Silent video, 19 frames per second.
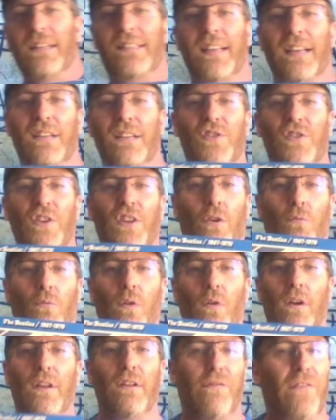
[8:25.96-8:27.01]
says you know
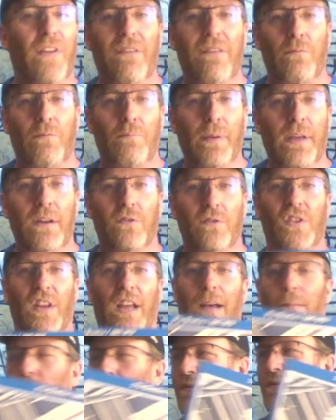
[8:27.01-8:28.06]
what are your favorite Beatles
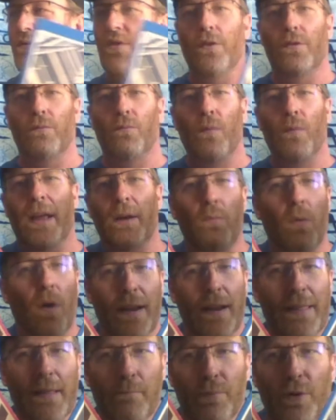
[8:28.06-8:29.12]
albums? The red one
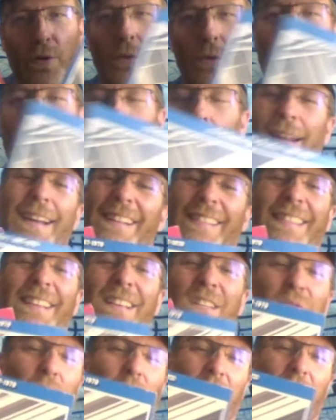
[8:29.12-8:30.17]
and the blue one.
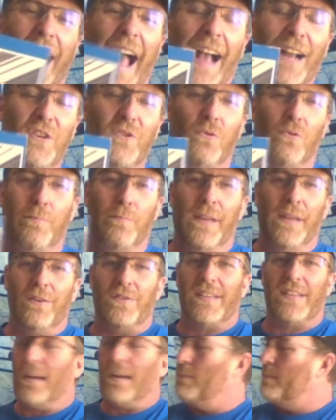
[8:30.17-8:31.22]
These weren't actual
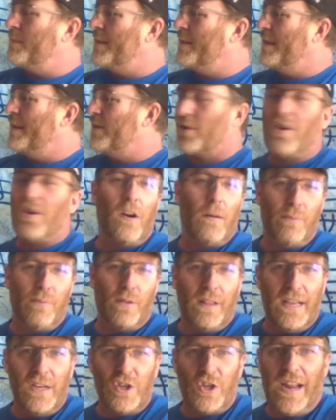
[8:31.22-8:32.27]
Beatles albums; these are
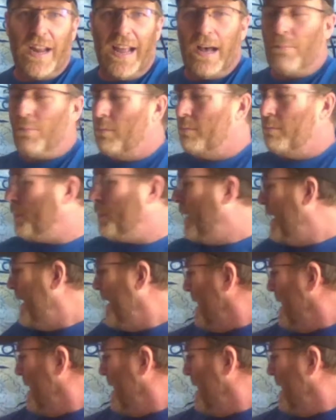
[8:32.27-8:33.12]
compilation albums. But